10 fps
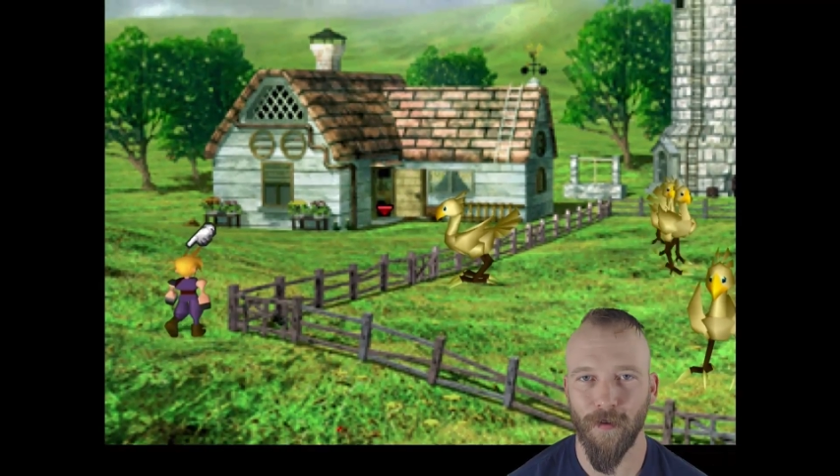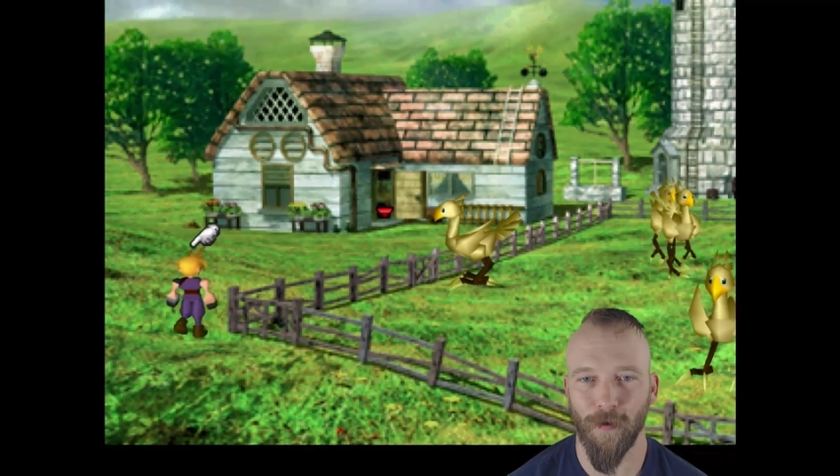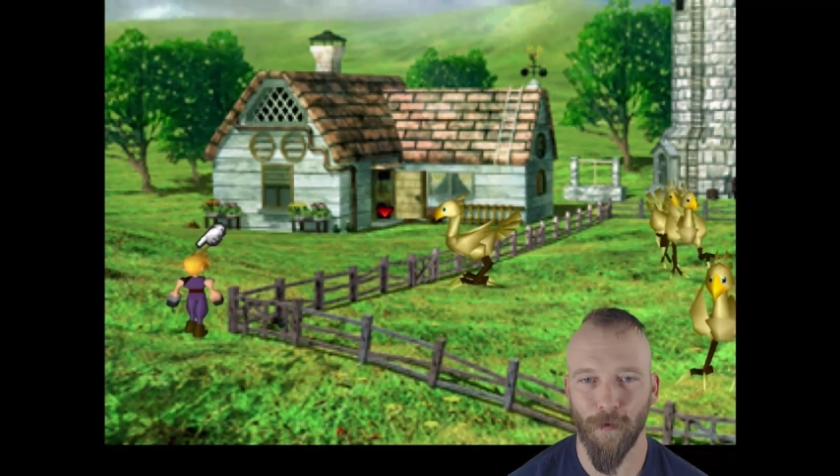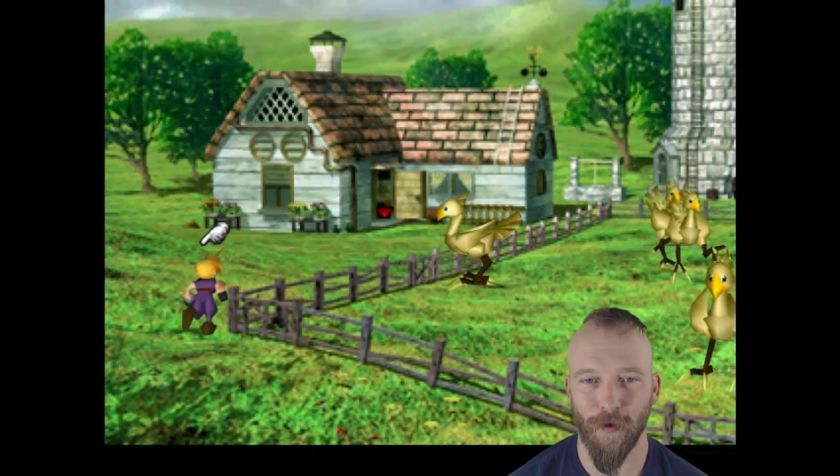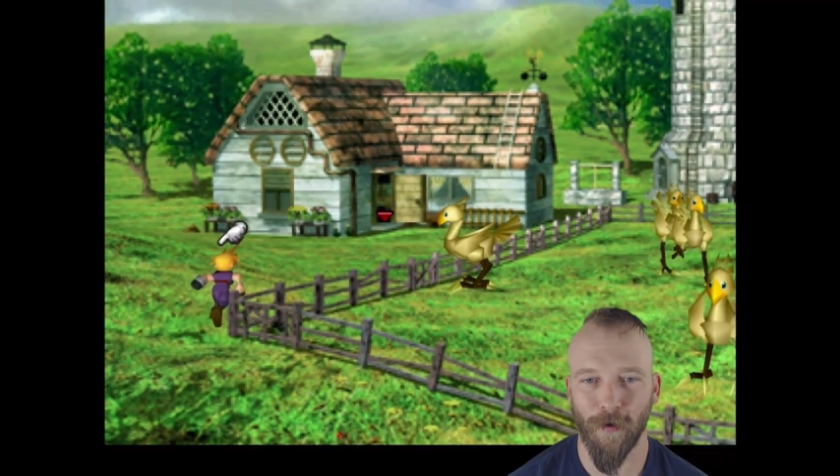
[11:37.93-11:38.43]

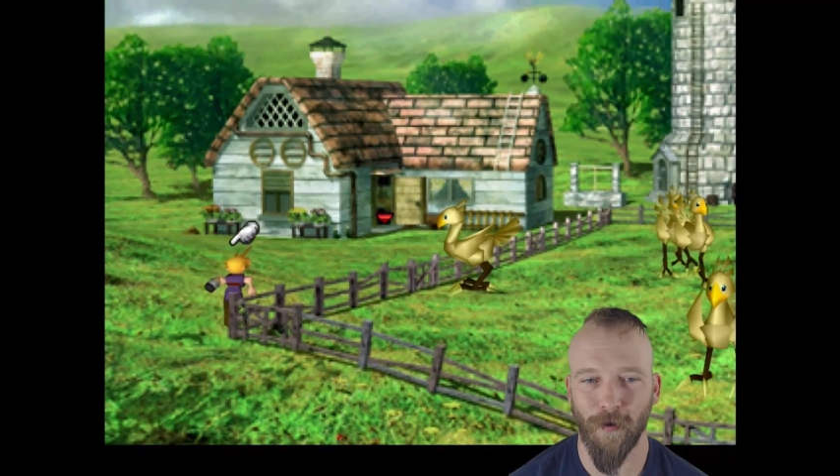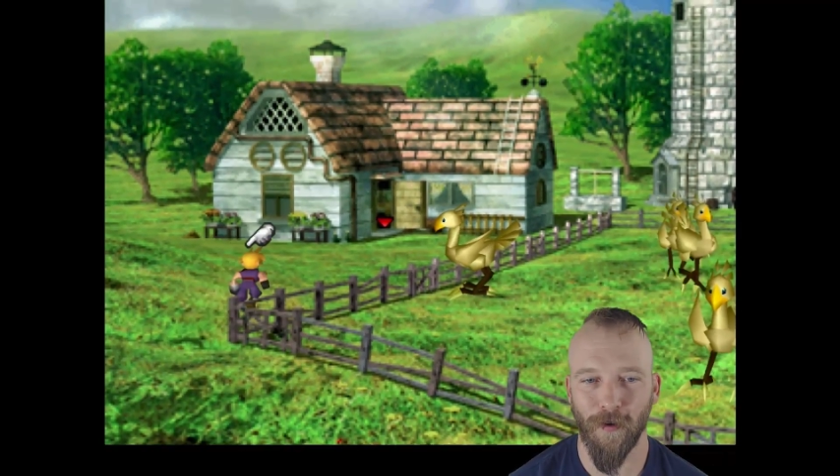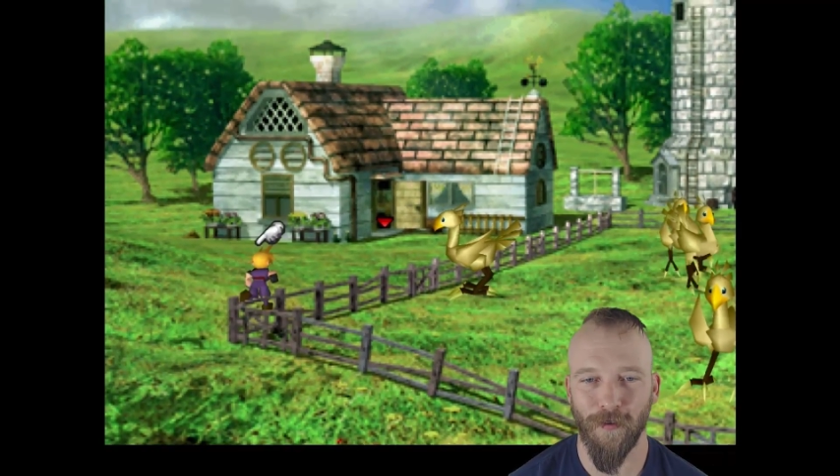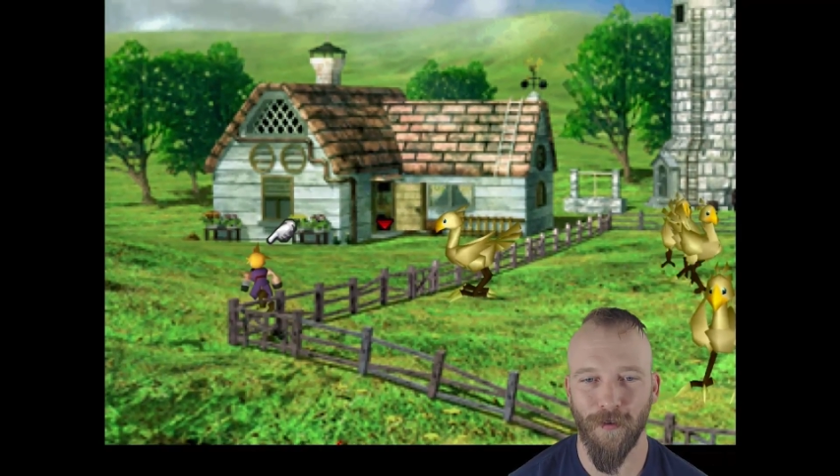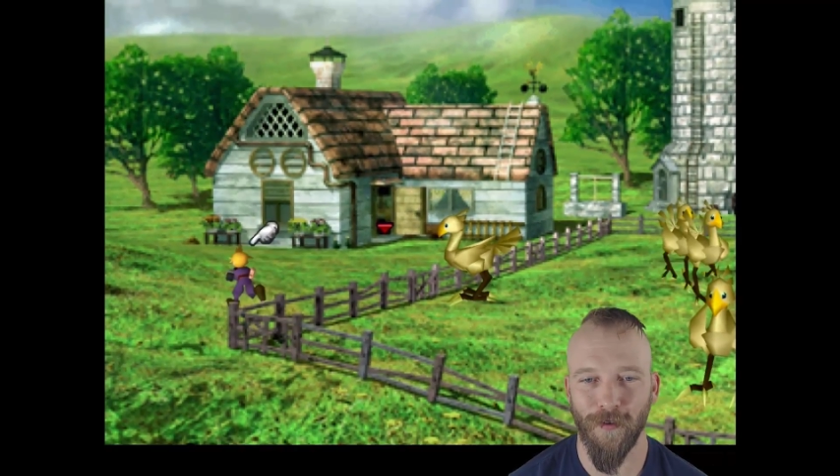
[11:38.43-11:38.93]
to run
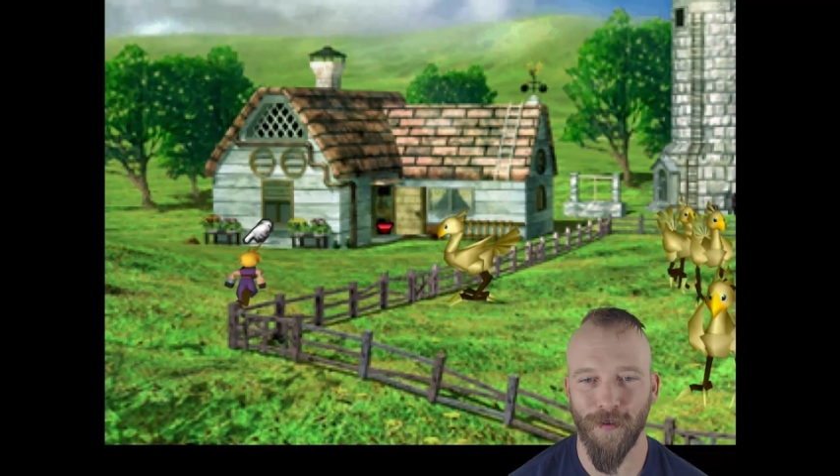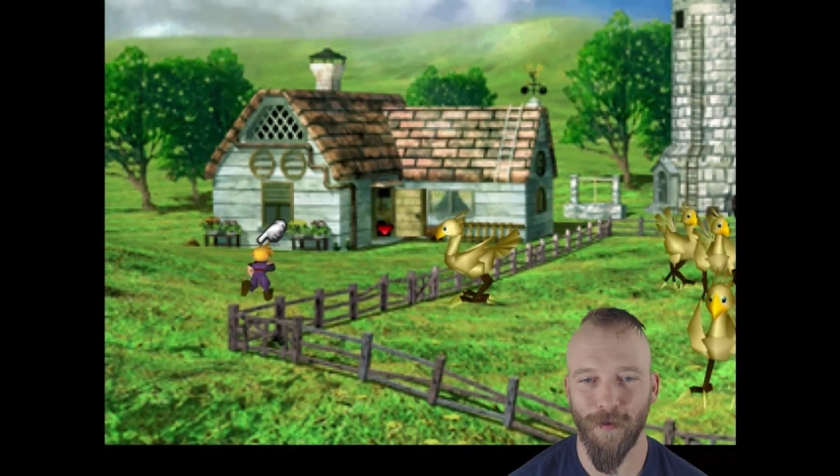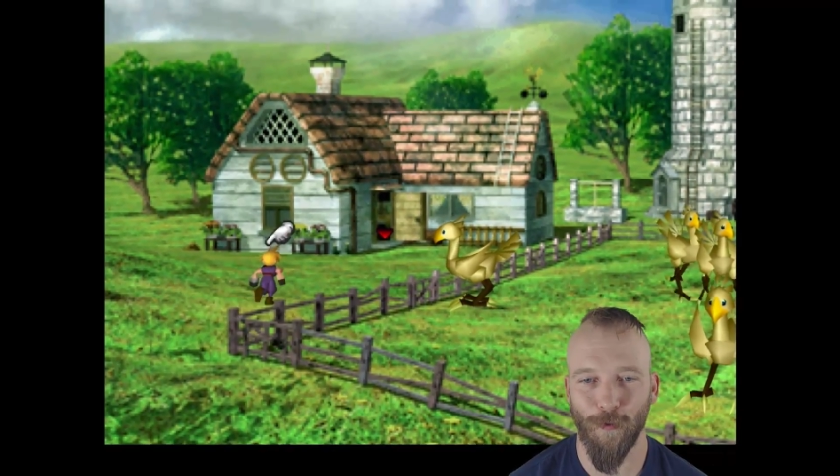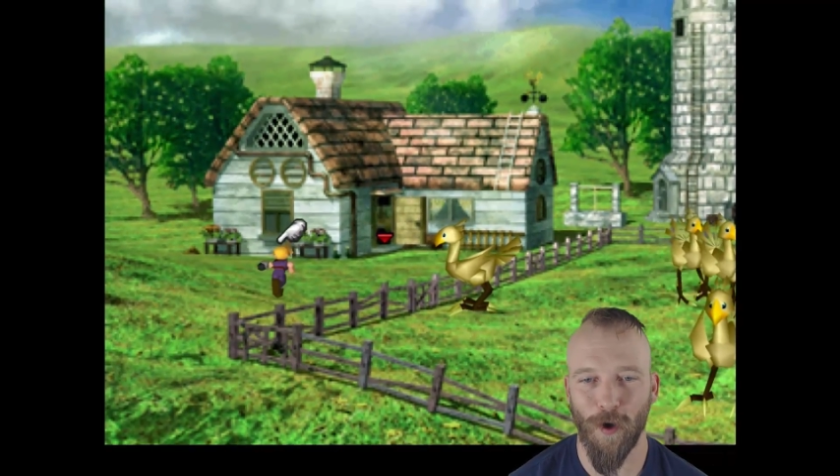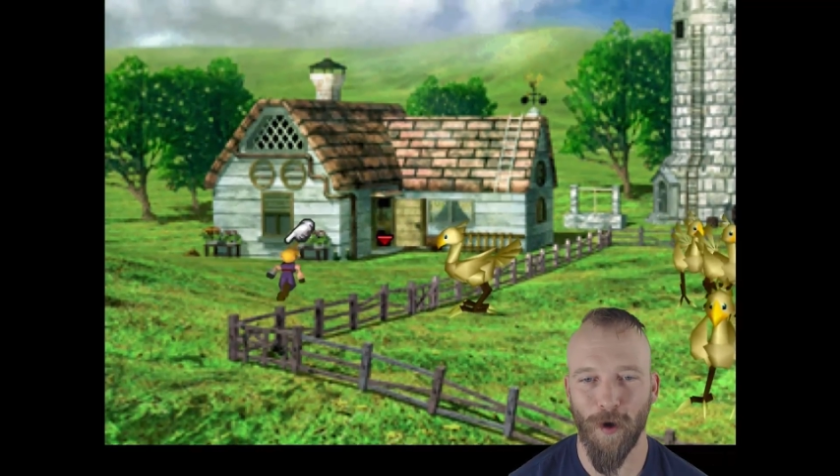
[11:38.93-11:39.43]
across this
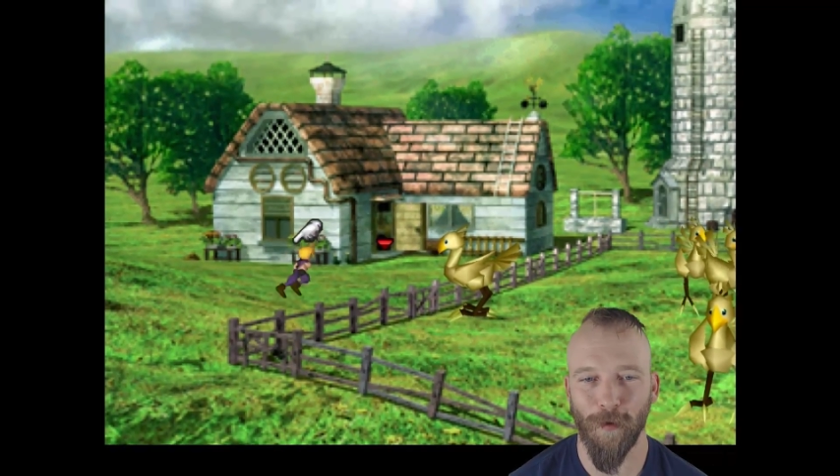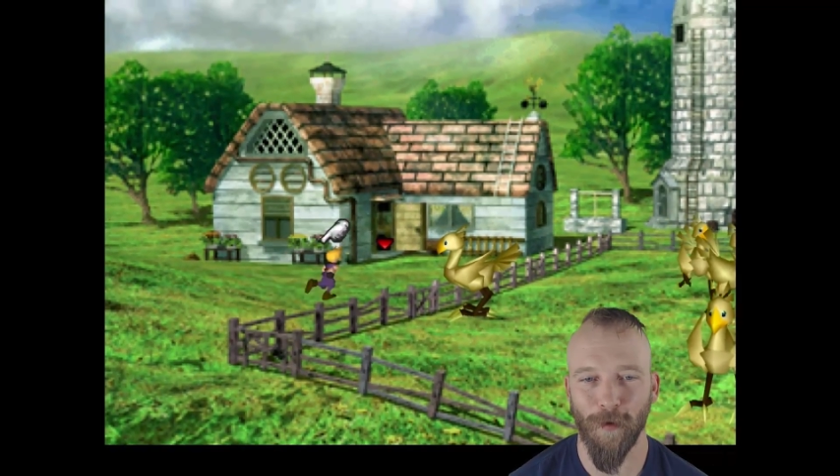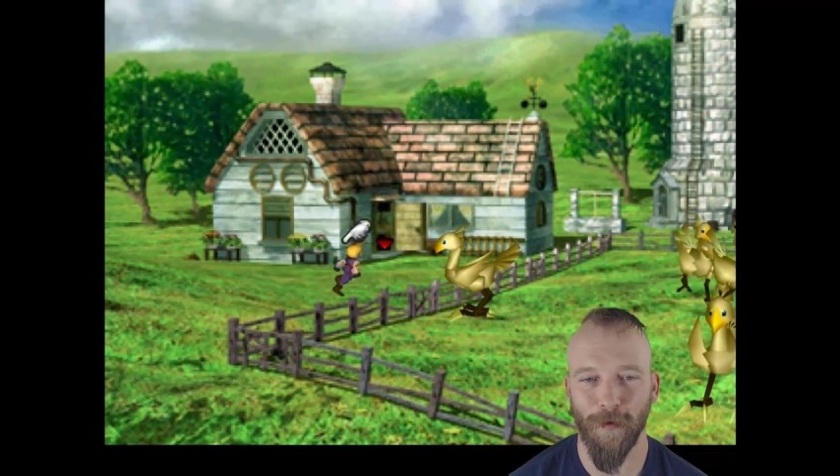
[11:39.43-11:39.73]
swamp